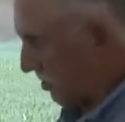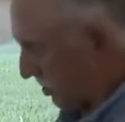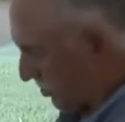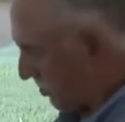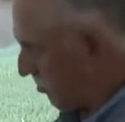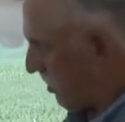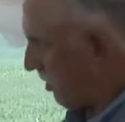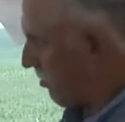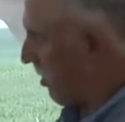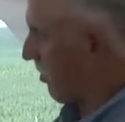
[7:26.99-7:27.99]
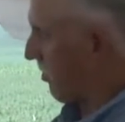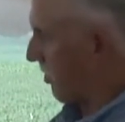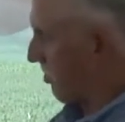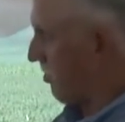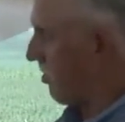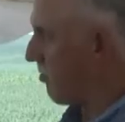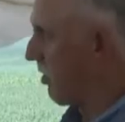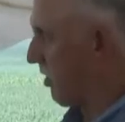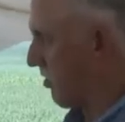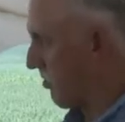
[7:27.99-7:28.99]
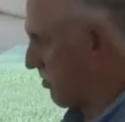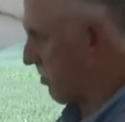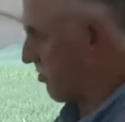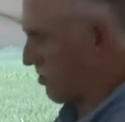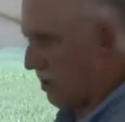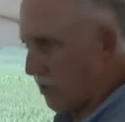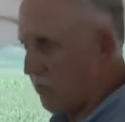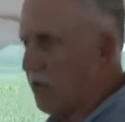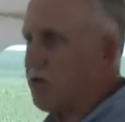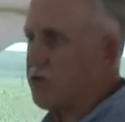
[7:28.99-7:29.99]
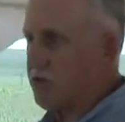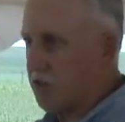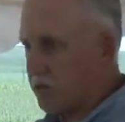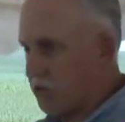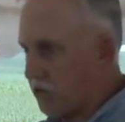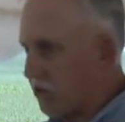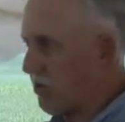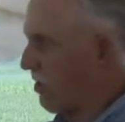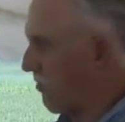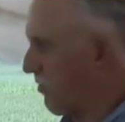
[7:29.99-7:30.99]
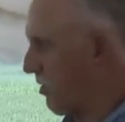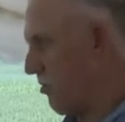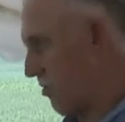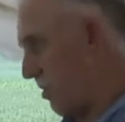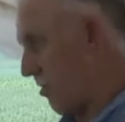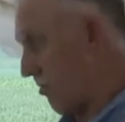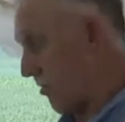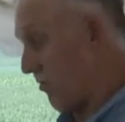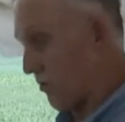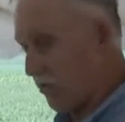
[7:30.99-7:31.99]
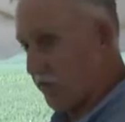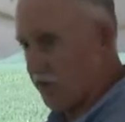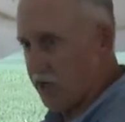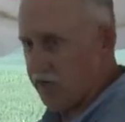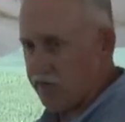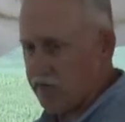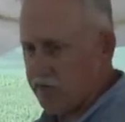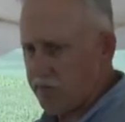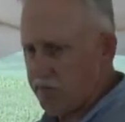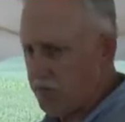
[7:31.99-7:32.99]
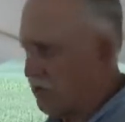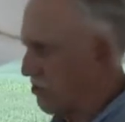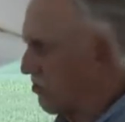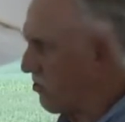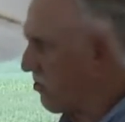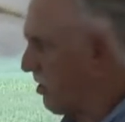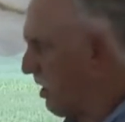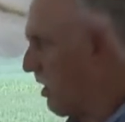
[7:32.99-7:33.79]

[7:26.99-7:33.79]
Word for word: custom combiner, he had yield monitors on his combine, he said the majority of that field was running about 45 bushels.